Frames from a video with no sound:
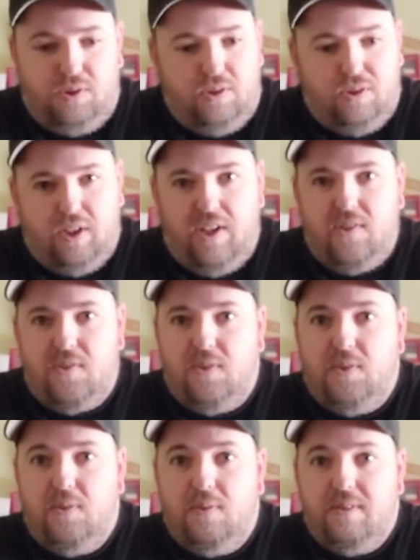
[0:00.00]
tries
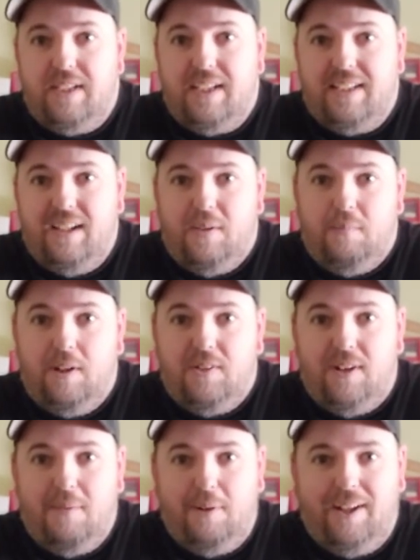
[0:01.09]
to take down my
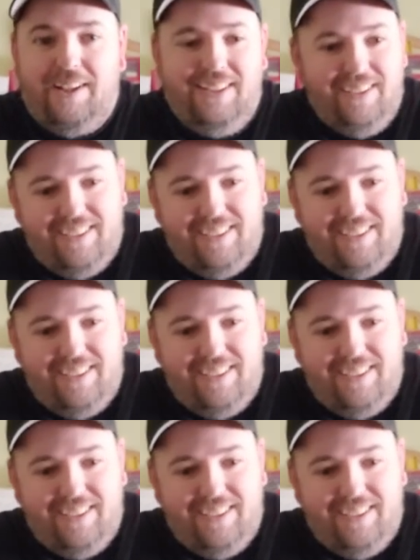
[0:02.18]
tripod.